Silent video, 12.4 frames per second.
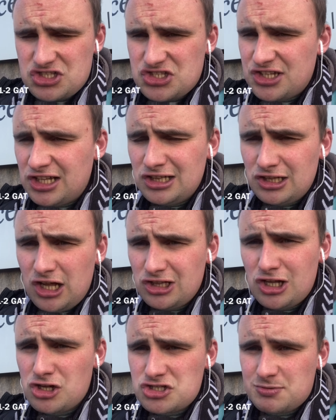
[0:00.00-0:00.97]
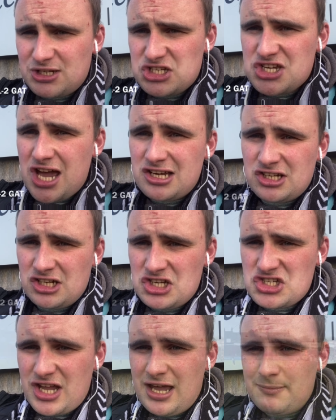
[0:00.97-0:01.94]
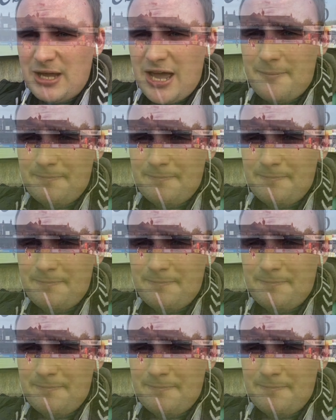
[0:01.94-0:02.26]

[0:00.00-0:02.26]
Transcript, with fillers: still a lot to be decided in this game yet.